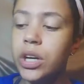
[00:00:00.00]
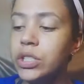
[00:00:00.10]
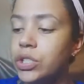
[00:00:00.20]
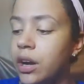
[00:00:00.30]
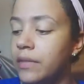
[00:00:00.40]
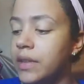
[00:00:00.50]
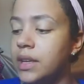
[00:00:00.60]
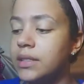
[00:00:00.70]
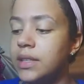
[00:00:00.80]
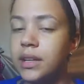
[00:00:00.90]
charge of
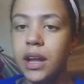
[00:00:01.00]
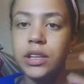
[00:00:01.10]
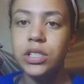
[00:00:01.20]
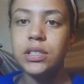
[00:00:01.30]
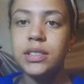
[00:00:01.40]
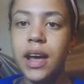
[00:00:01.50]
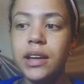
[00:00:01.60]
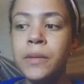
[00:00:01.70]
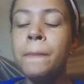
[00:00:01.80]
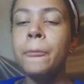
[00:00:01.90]
the technology
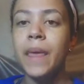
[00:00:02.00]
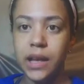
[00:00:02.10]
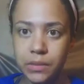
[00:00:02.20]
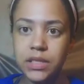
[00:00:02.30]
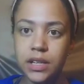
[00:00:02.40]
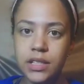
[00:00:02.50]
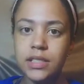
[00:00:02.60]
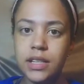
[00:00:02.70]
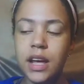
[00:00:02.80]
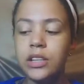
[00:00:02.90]
side. I am
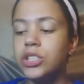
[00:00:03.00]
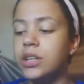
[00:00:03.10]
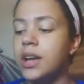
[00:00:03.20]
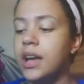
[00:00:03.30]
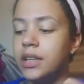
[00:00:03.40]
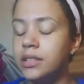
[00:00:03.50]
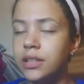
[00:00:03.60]
studying technology in